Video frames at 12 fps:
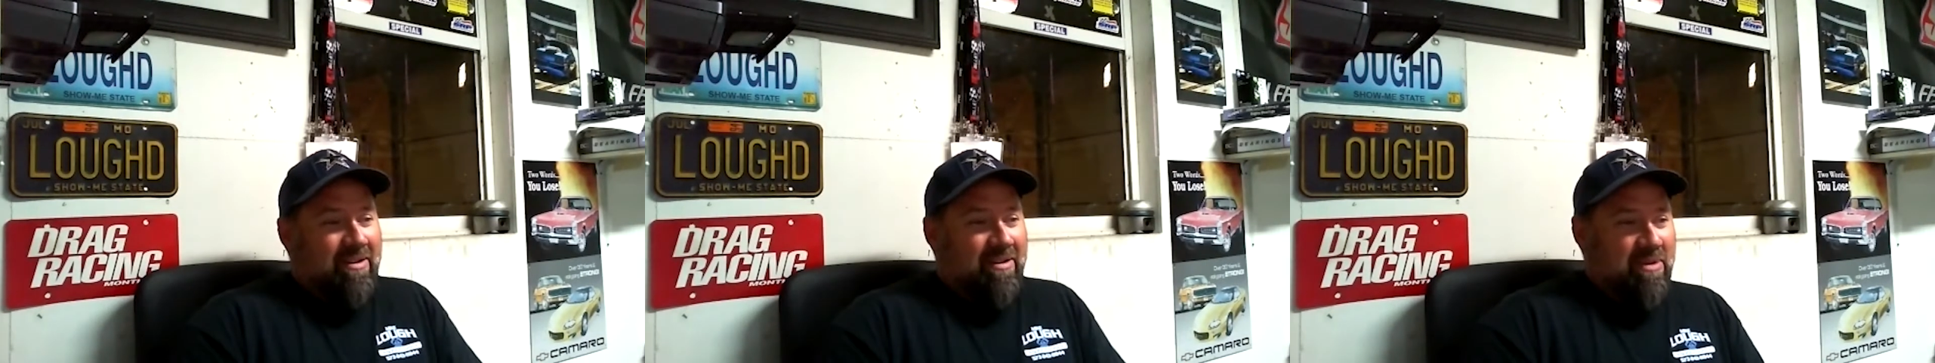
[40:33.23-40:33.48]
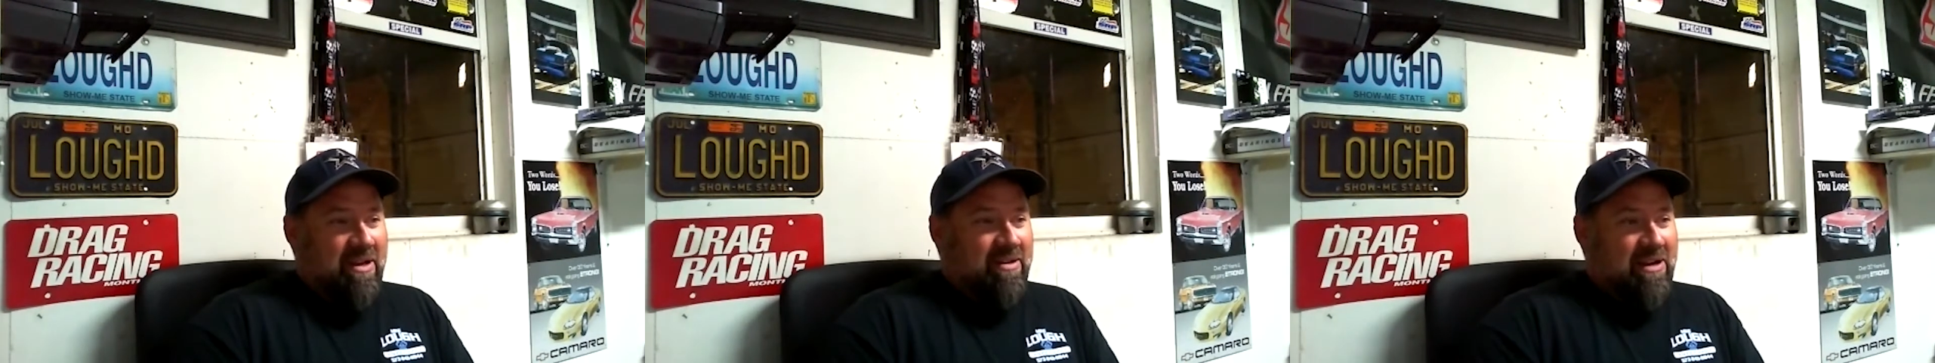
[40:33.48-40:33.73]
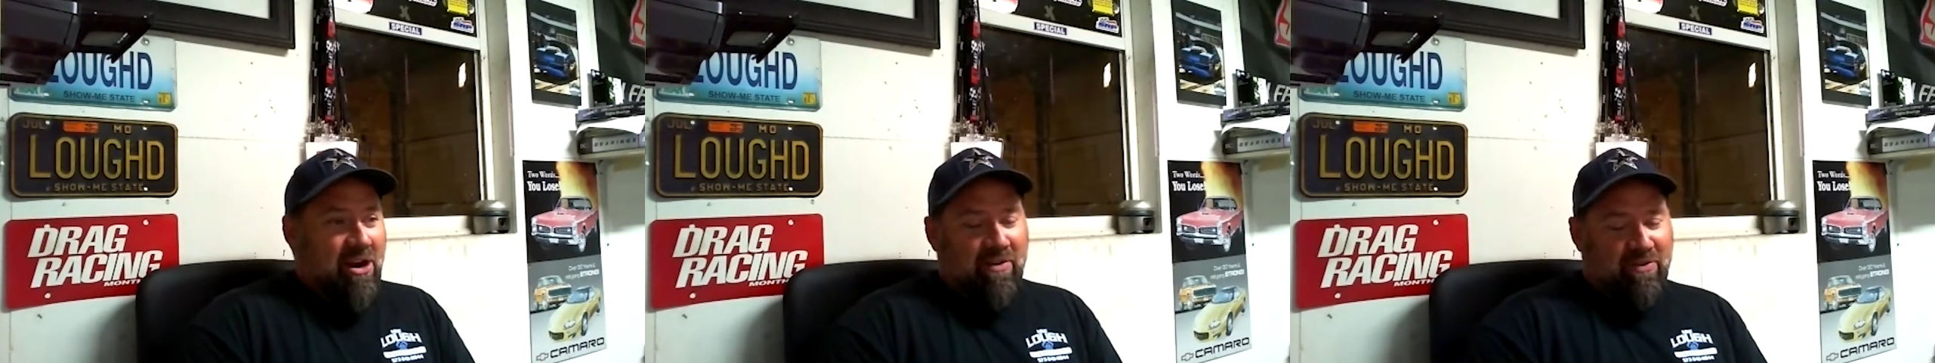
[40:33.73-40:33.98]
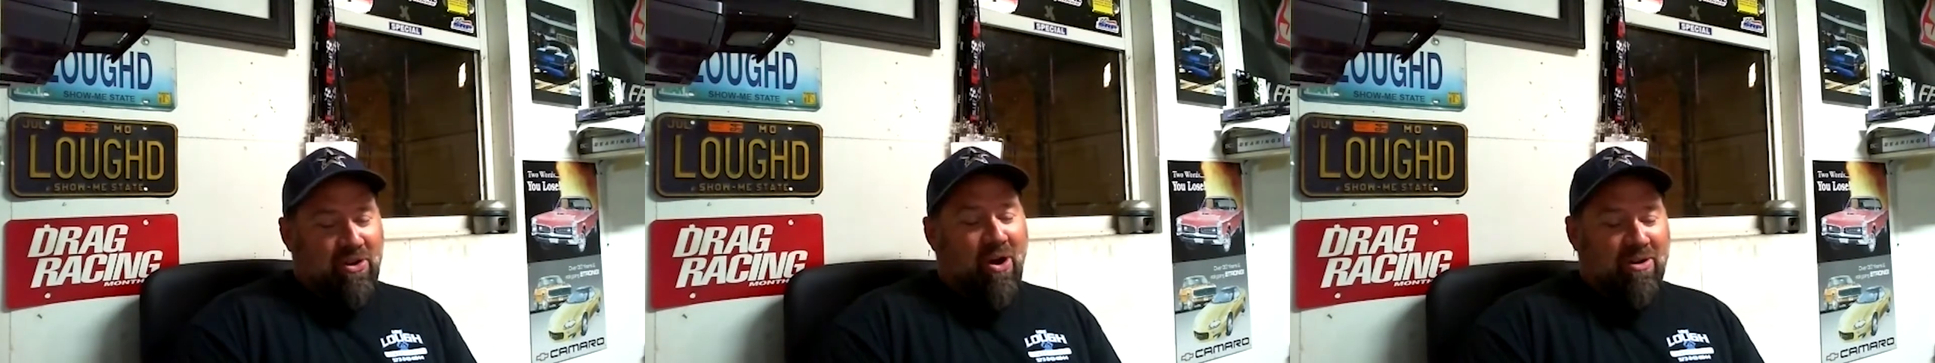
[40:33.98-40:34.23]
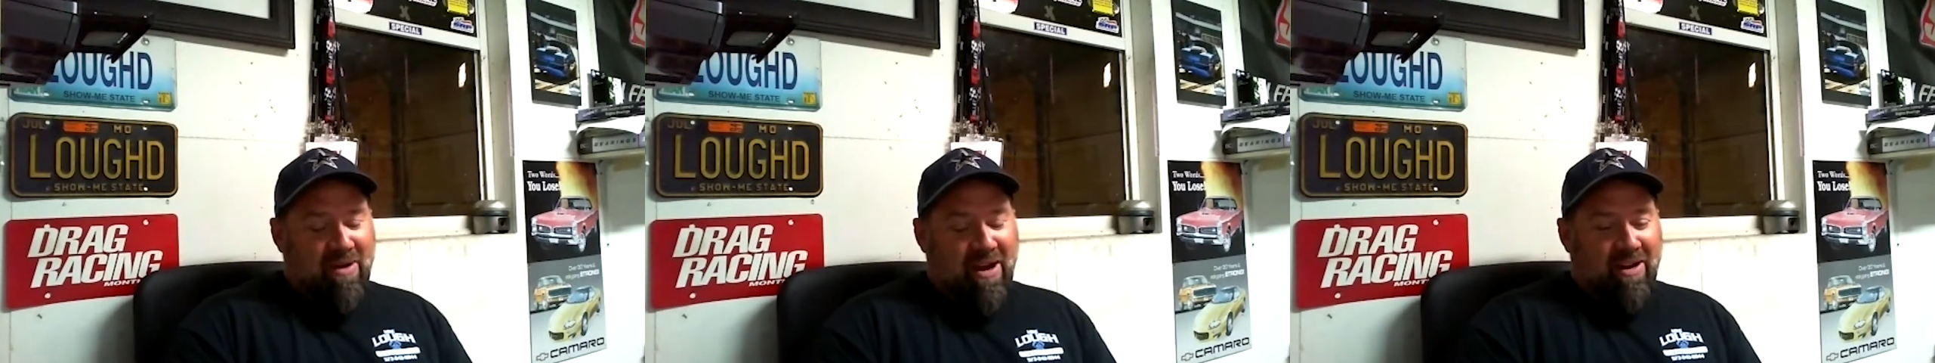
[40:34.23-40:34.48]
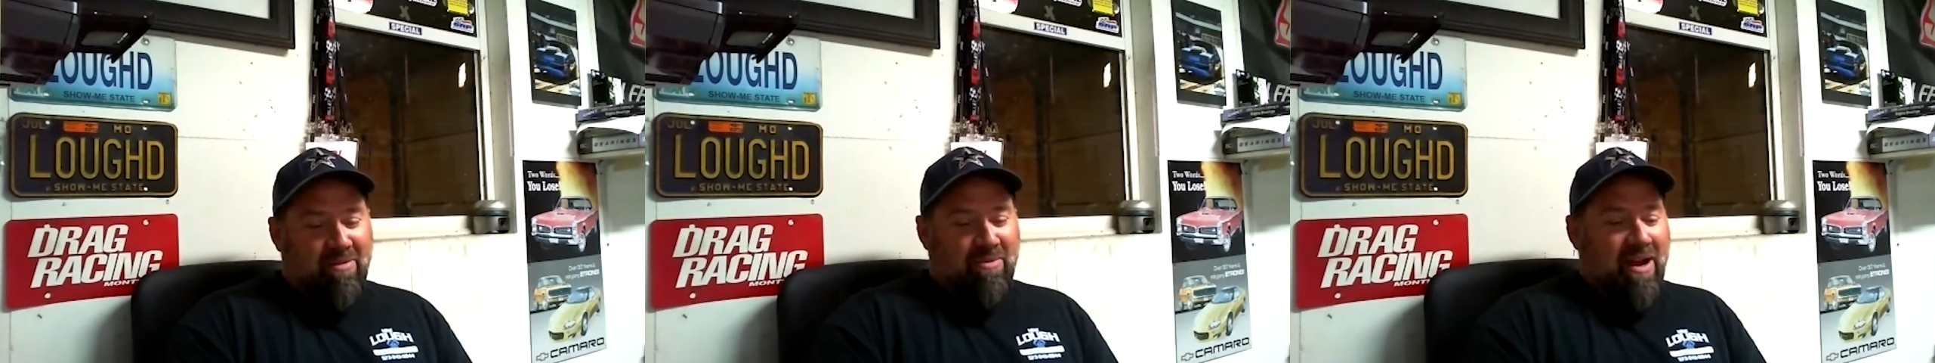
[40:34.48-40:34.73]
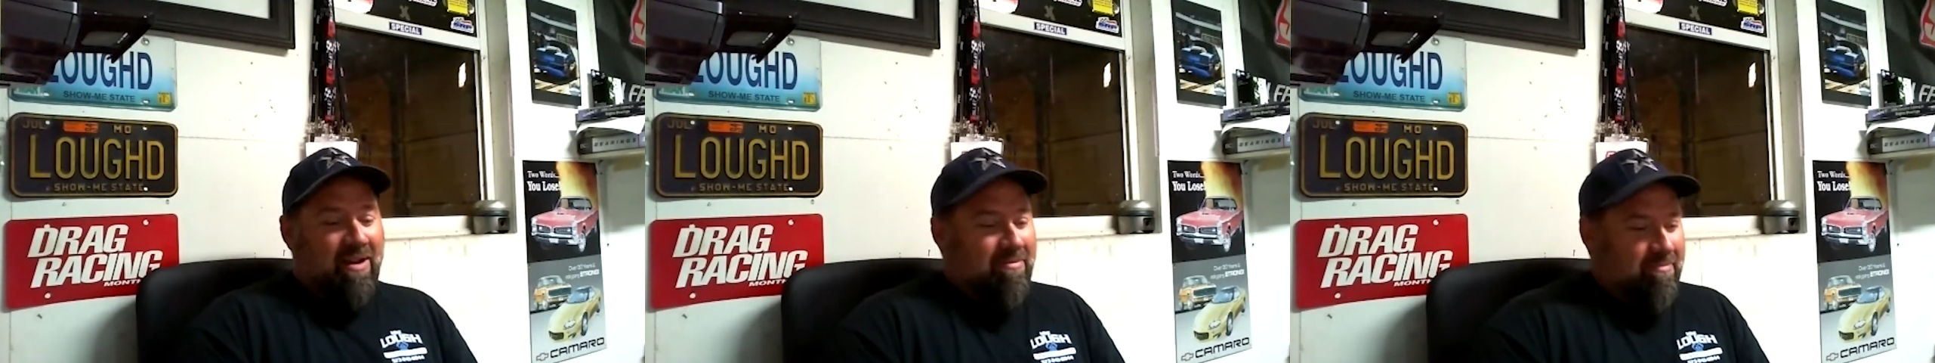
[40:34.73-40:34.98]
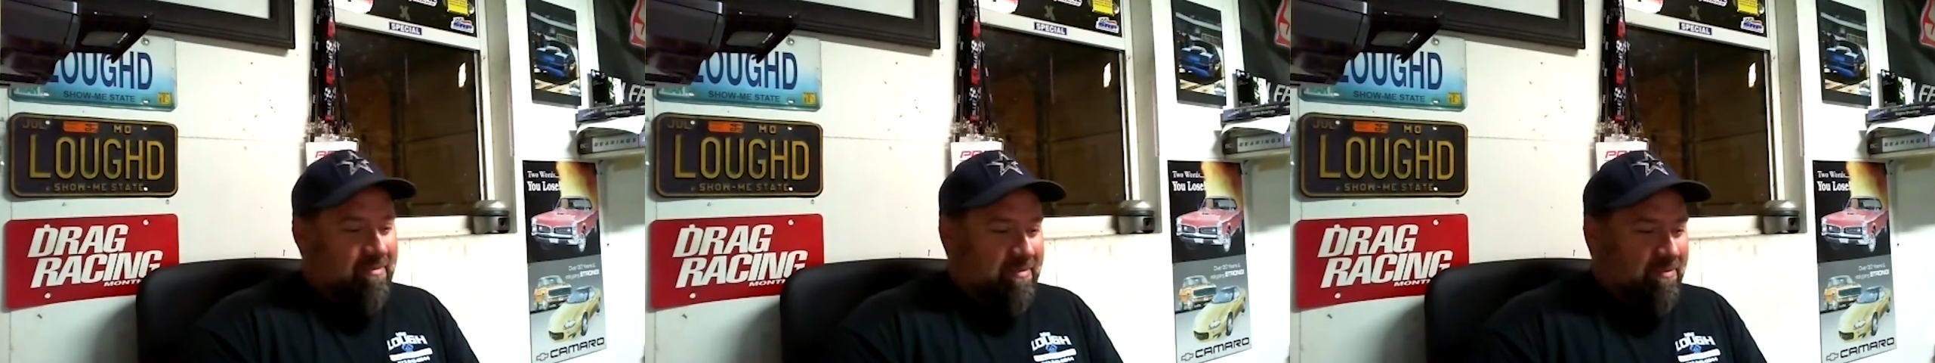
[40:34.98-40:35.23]
me and Derek have talked about it. I'm like,
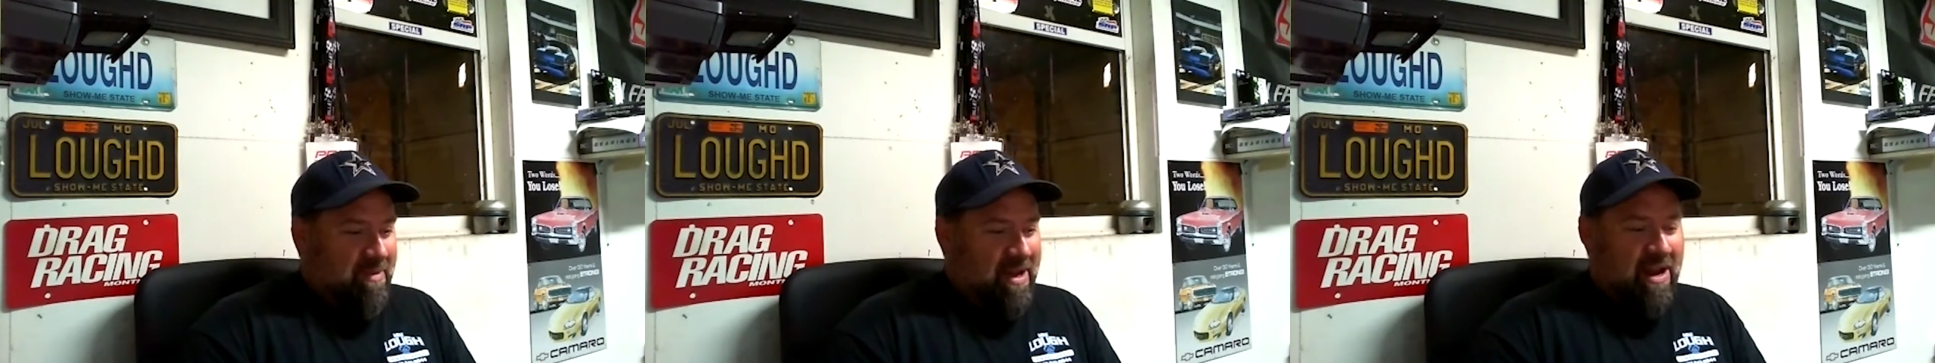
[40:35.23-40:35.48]
man,